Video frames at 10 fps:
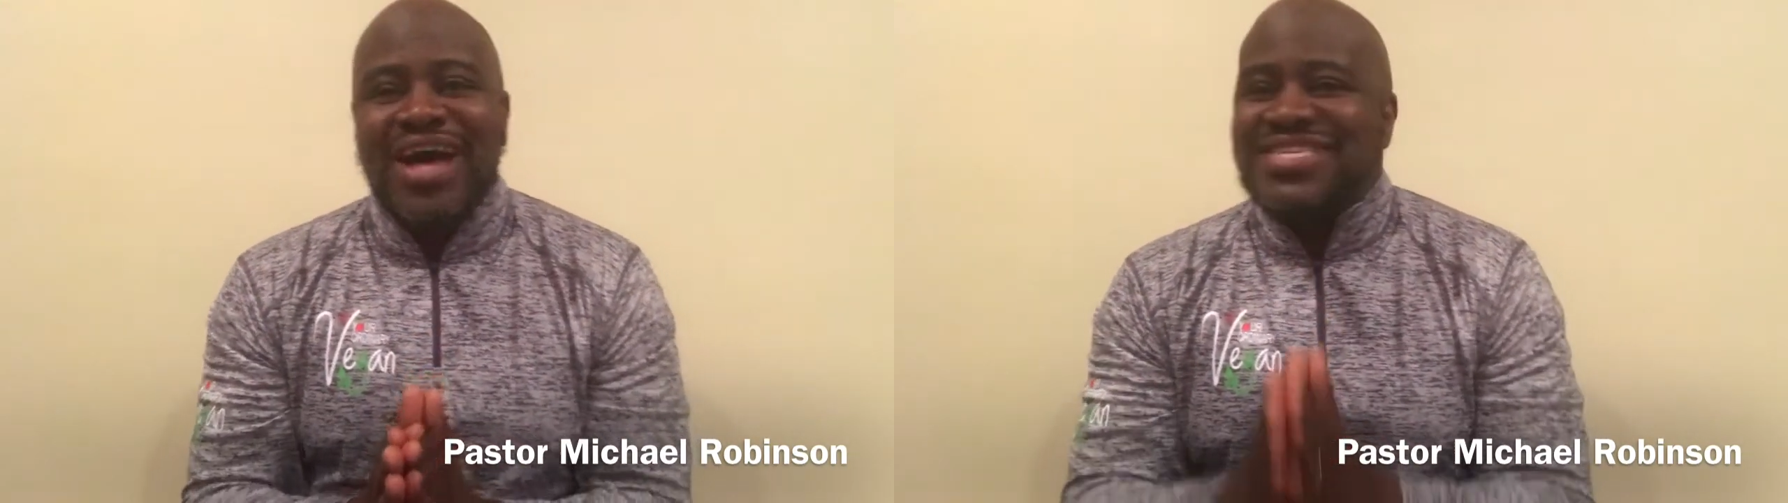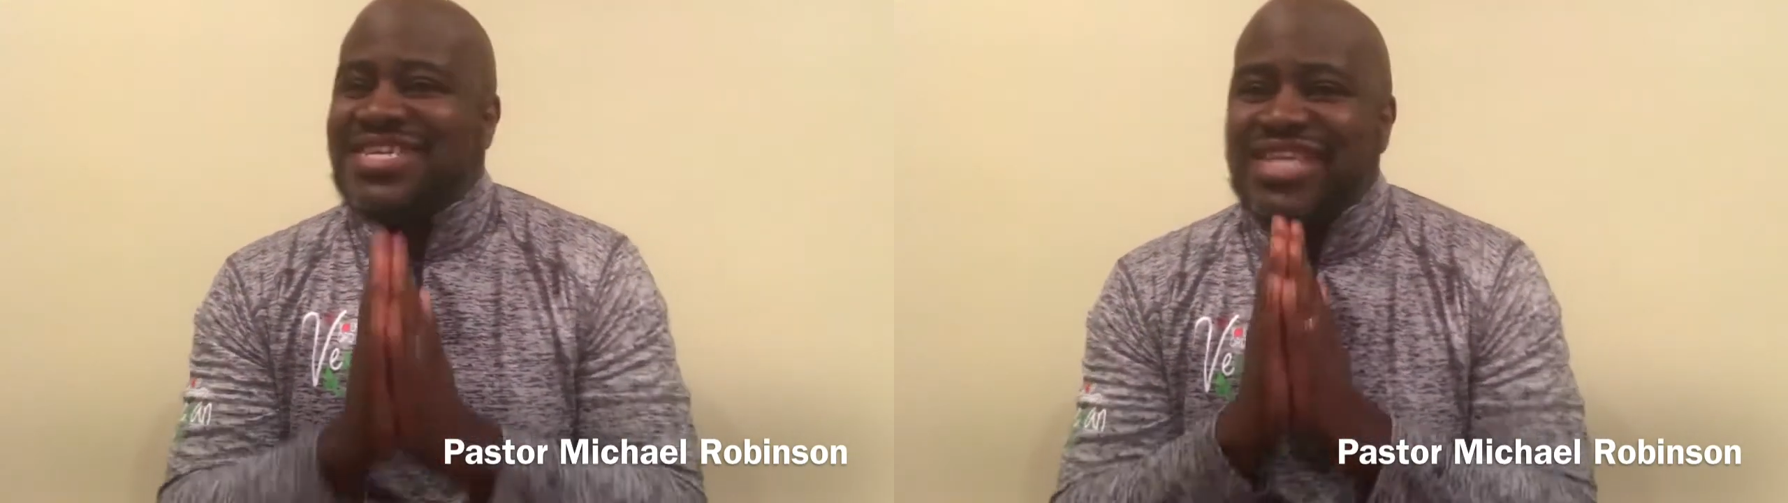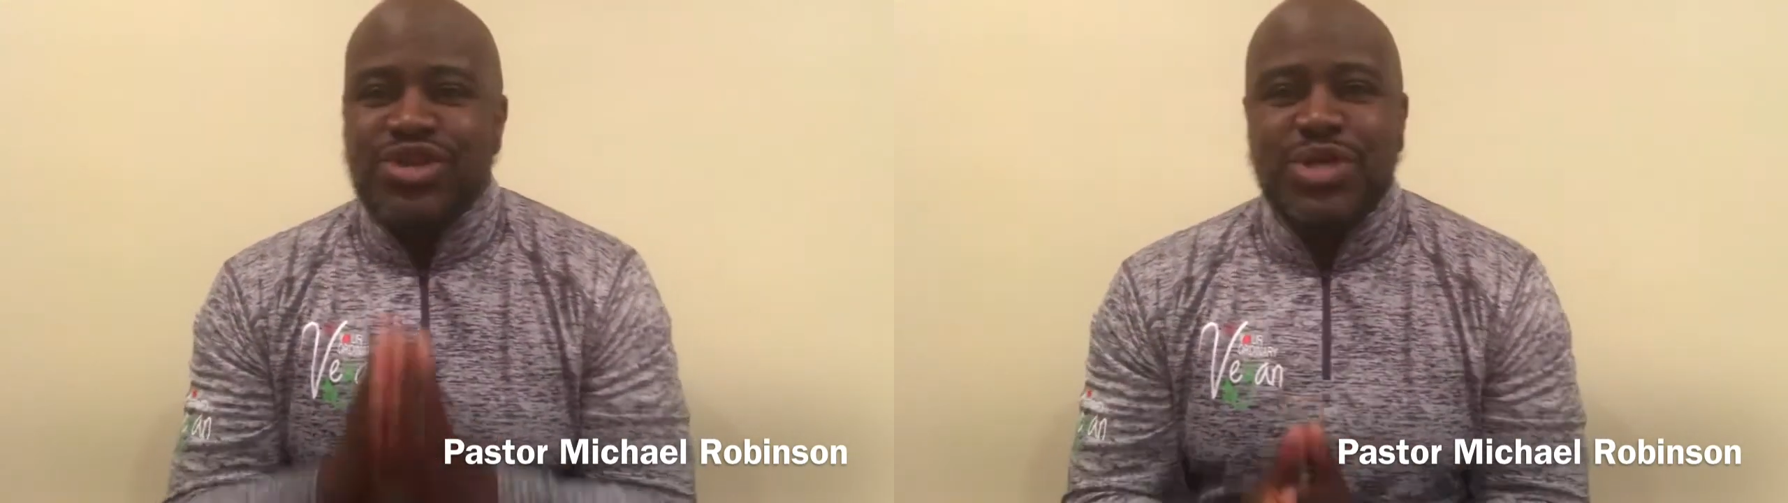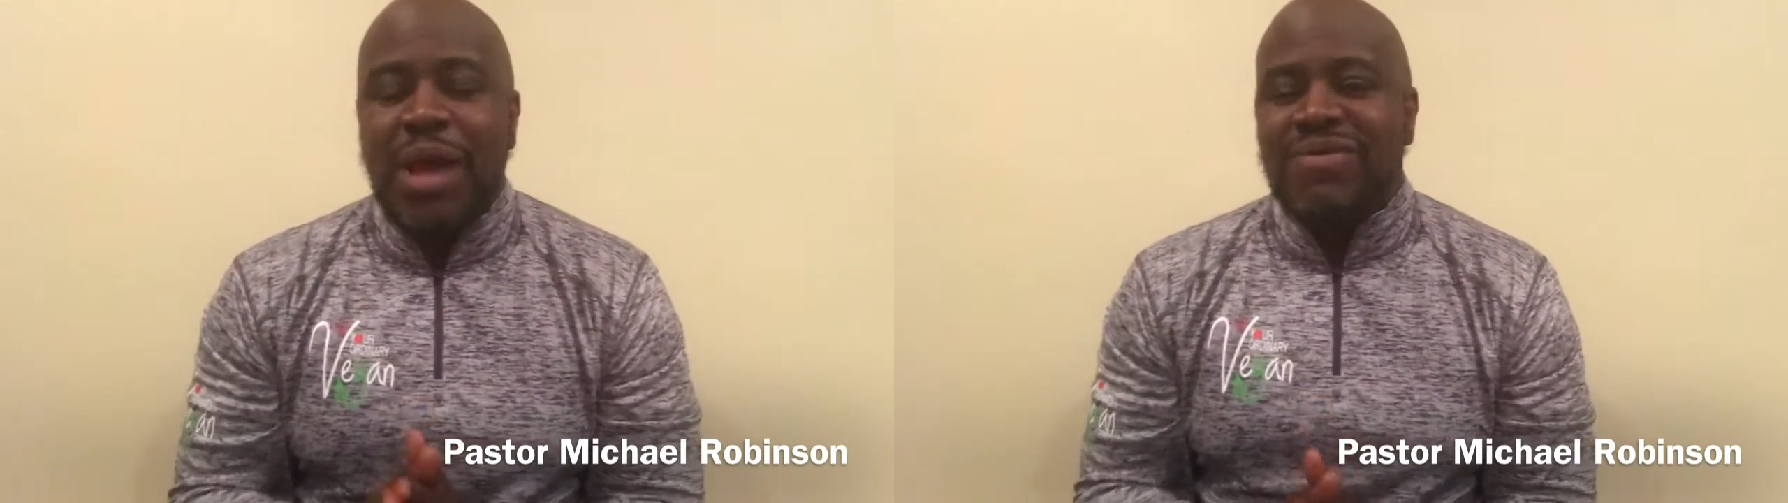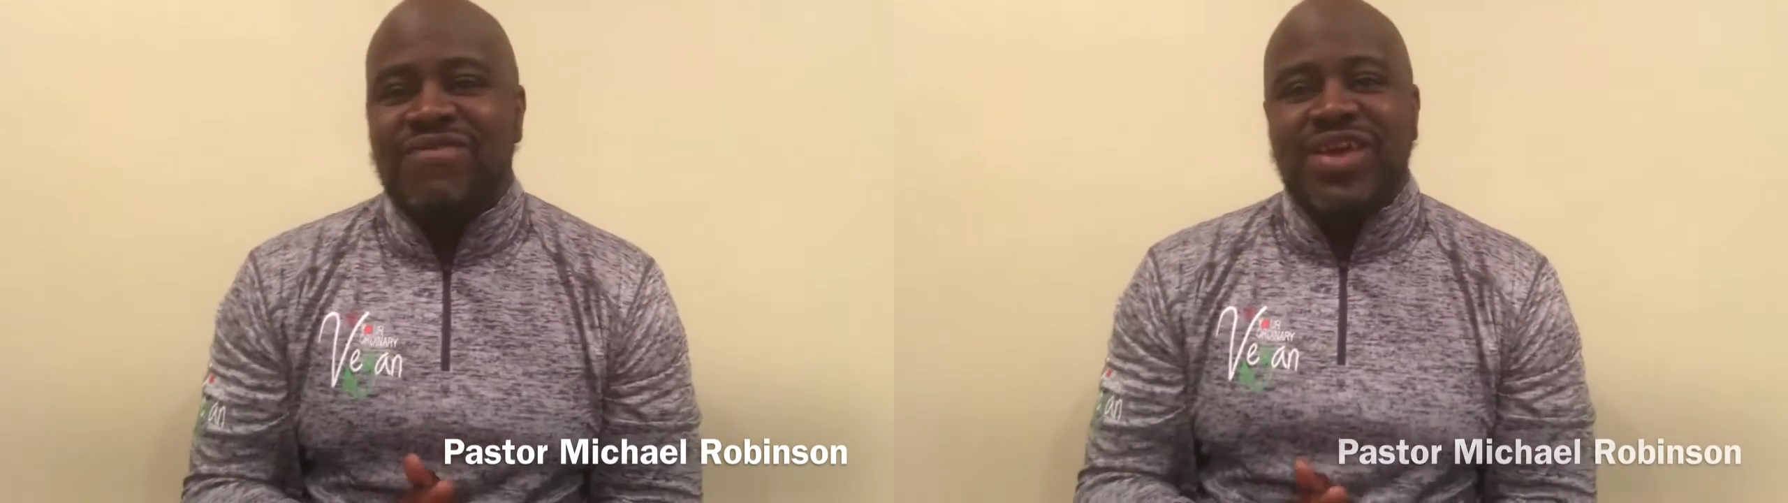since I
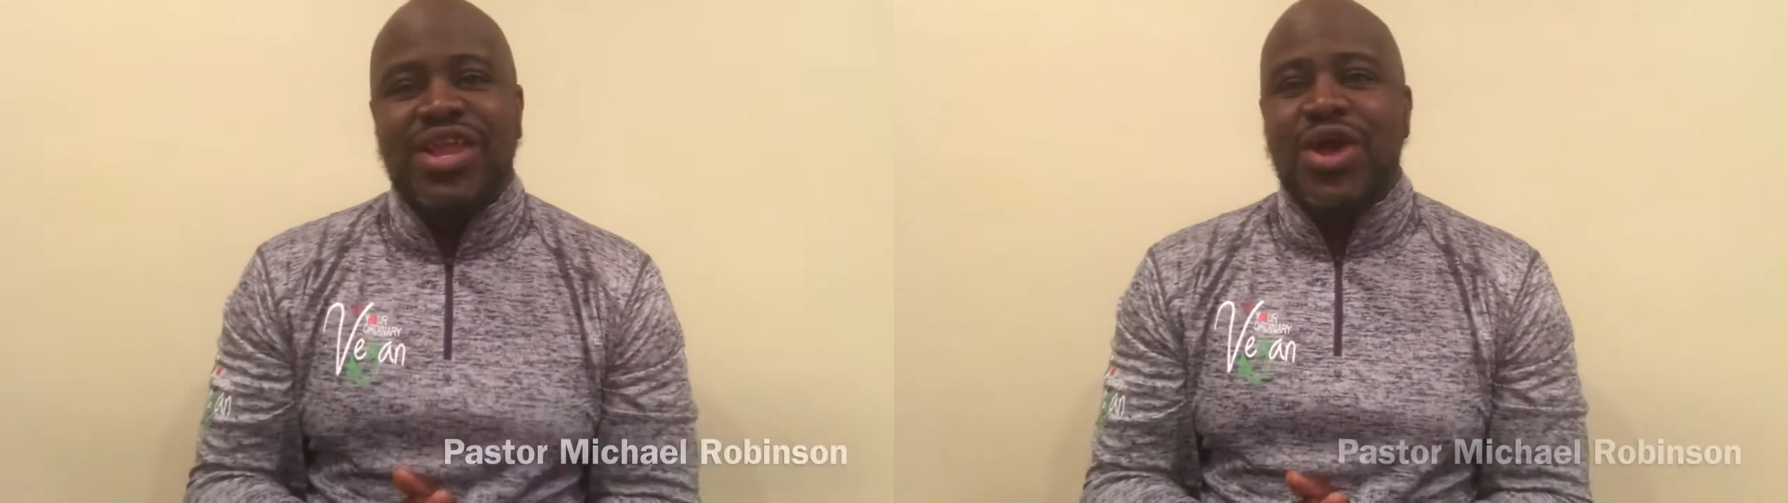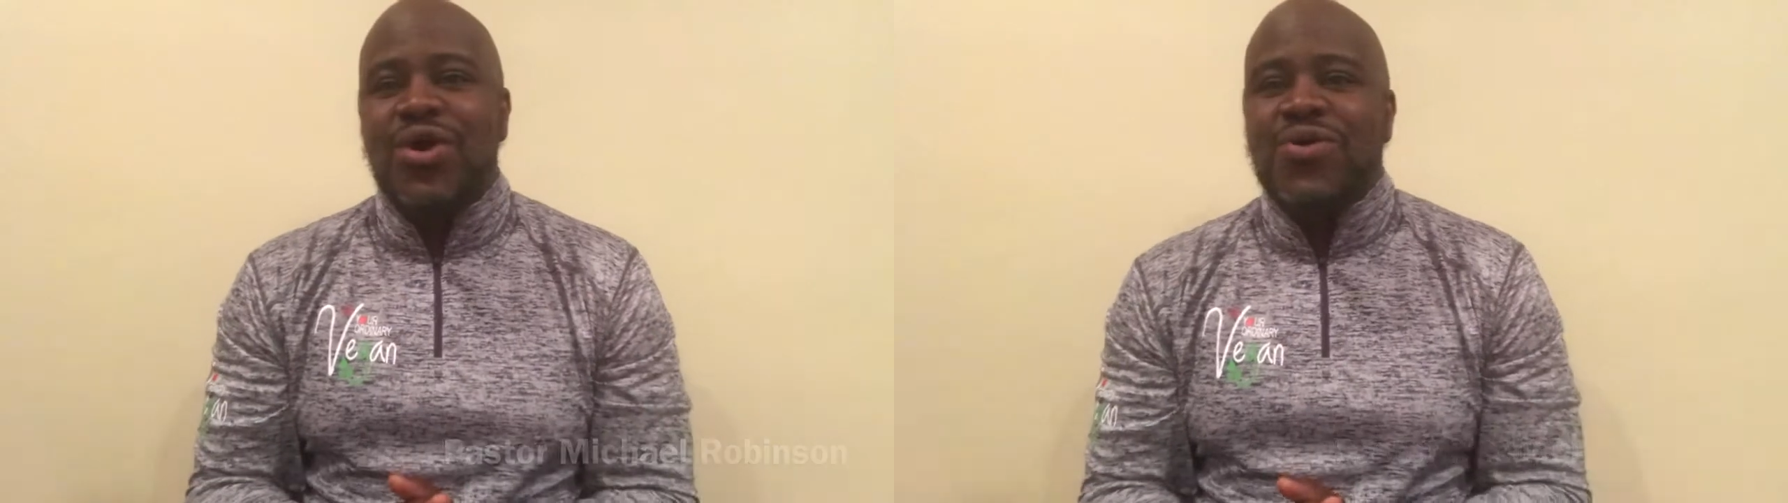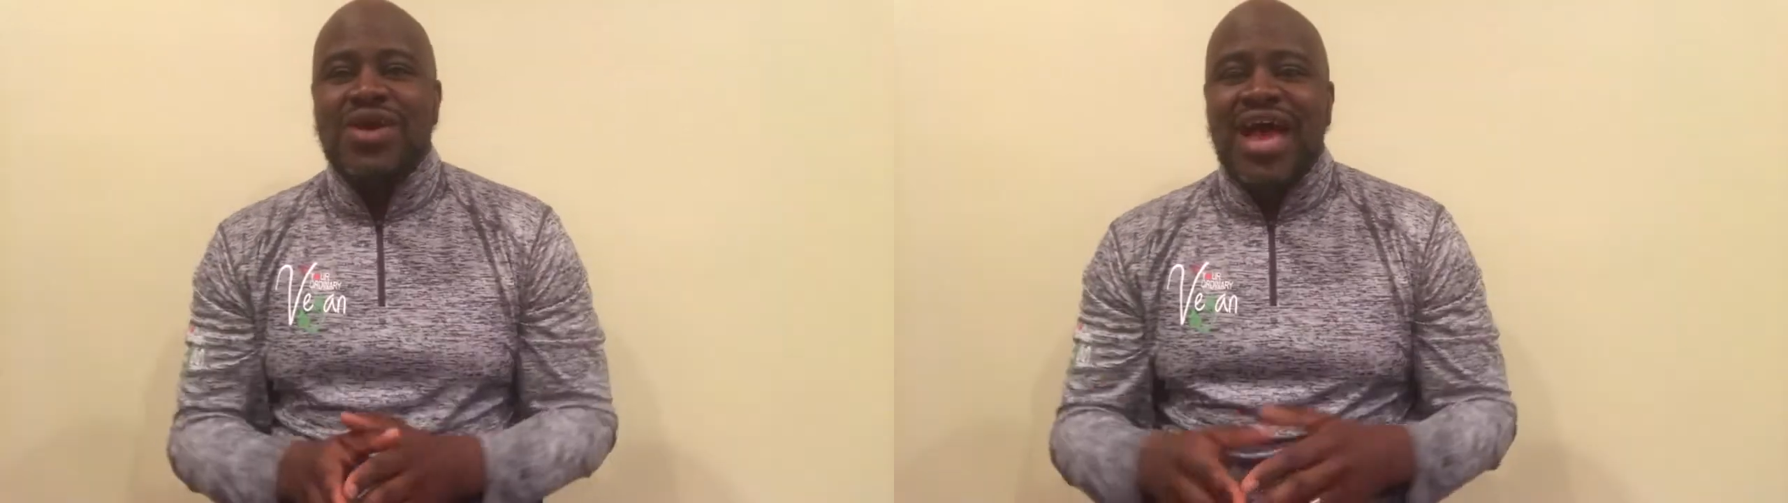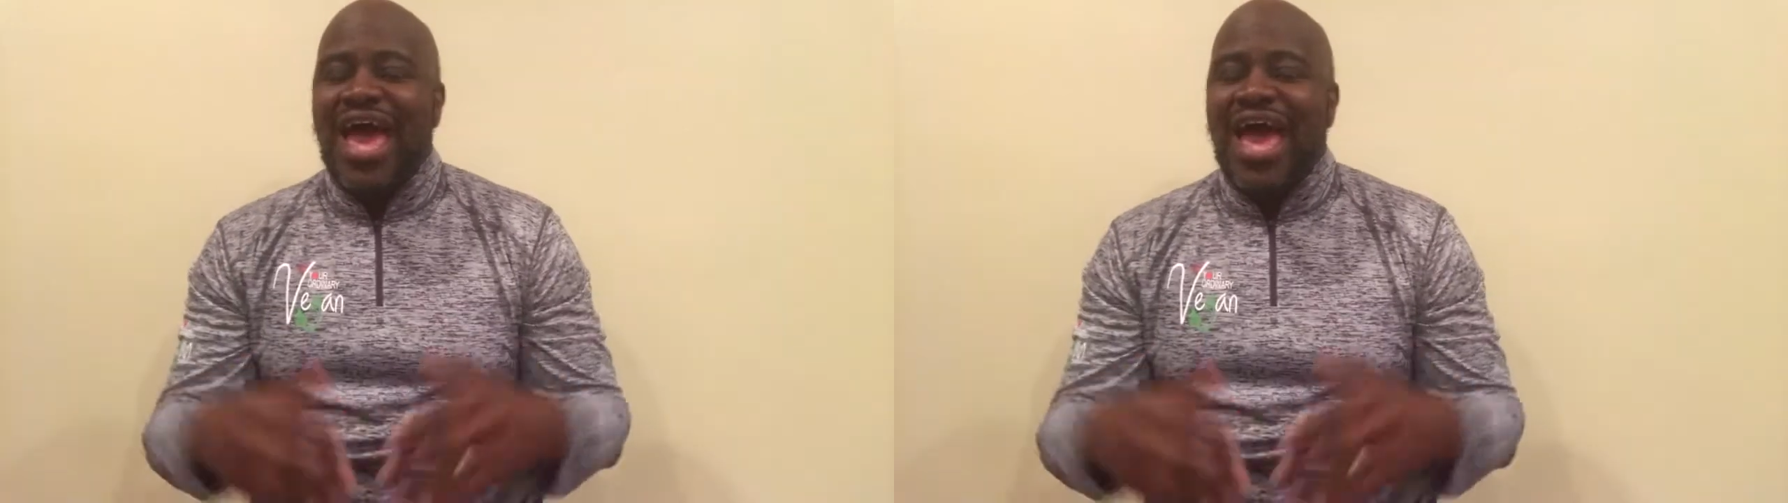dropped the video.